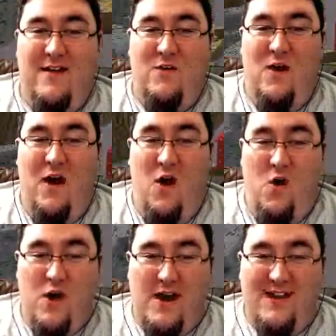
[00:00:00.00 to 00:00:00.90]

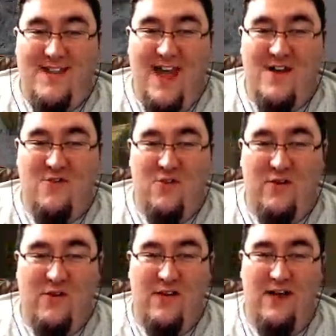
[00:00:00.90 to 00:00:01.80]
oak
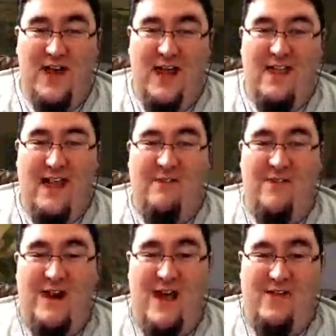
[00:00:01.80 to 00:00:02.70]
tendrils. Again, that was an
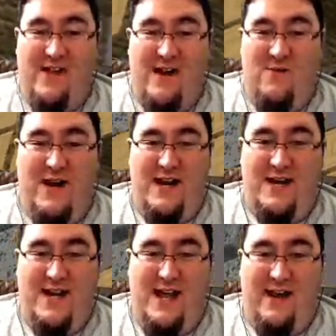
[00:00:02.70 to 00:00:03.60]
accident. We didn't
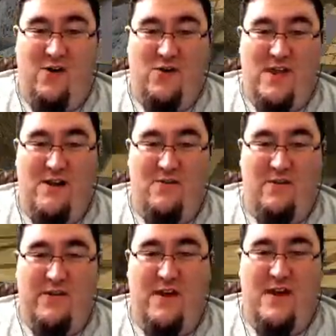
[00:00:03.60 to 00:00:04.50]
tell it oak
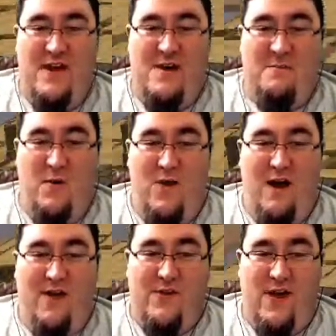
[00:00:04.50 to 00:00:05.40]
tendrils. But we
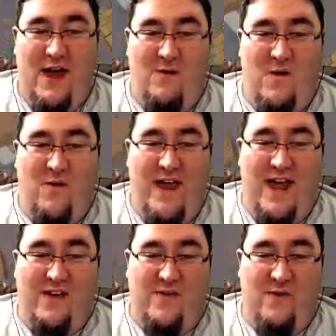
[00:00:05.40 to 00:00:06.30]
also got what we
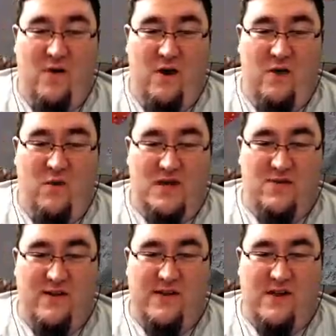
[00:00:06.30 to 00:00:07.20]
asked for, which
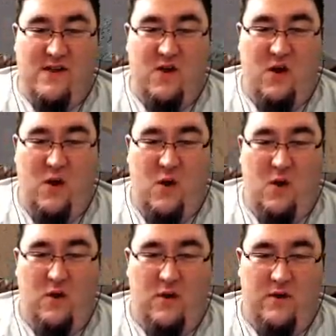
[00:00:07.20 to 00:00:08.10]
was
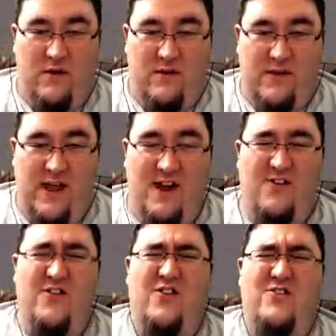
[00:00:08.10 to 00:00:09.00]
coal
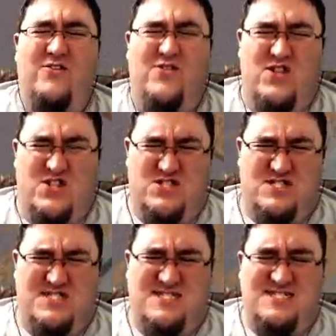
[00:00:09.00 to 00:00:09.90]
tendrils.
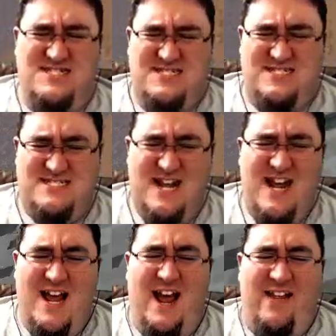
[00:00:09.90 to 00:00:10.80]
Yes!
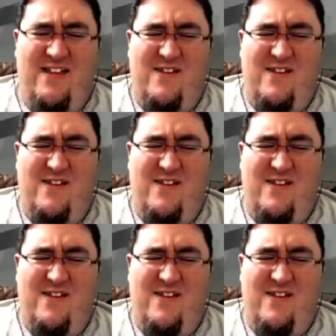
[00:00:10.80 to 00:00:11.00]
And this is